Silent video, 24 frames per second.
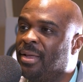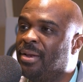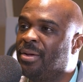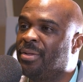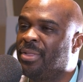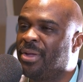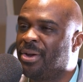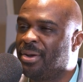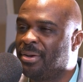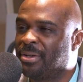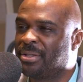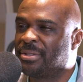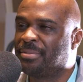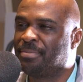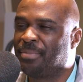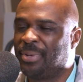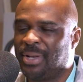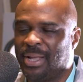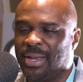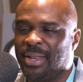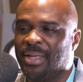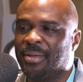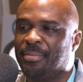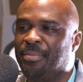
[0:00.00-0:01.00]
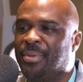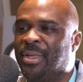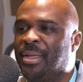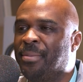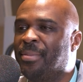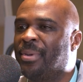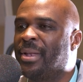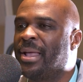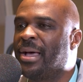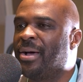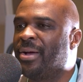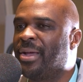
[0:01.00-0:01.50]
You know, there's plenty of
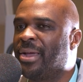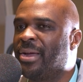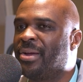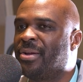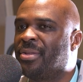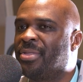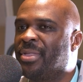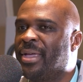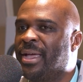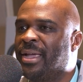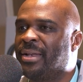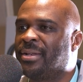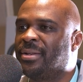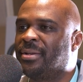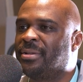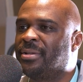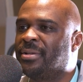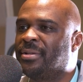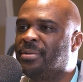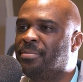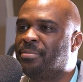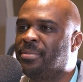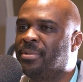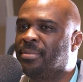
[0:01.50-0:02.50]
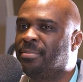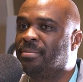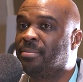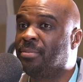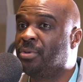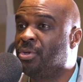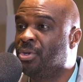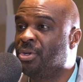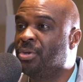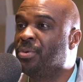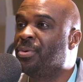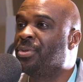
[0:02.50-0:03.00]
people out here that
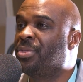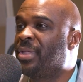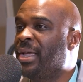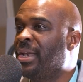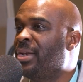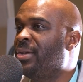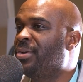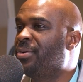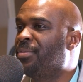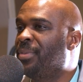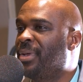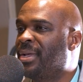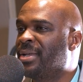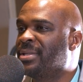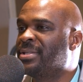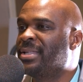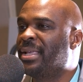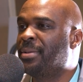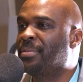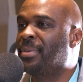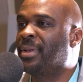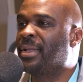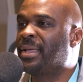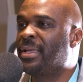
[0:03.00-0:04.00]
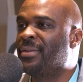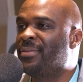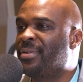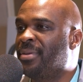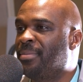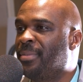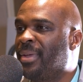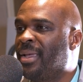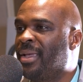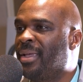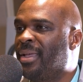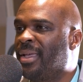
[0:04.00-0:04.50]
do what they do because they believe
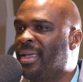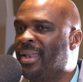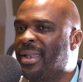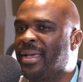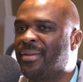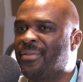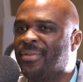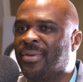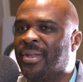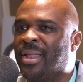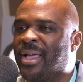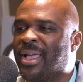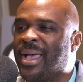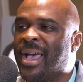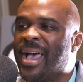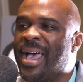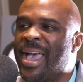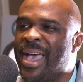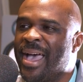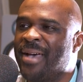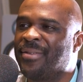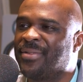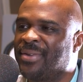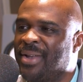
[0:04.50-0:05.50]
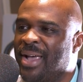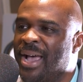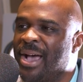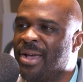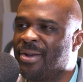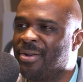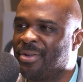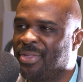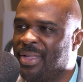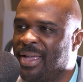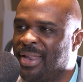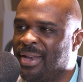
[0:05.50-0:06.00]
in me. And I feel like I have to
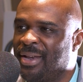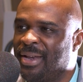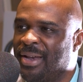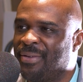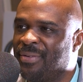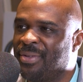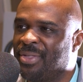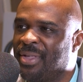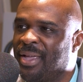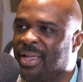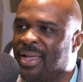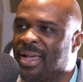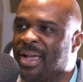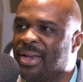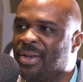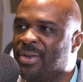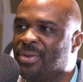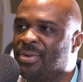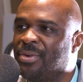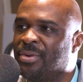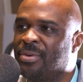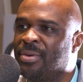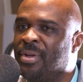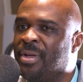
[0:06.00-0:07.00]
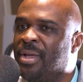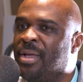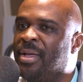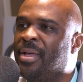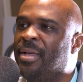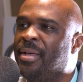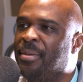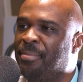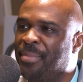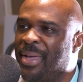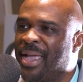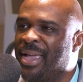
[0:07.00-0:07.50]
honor that in everything I do. Yeah.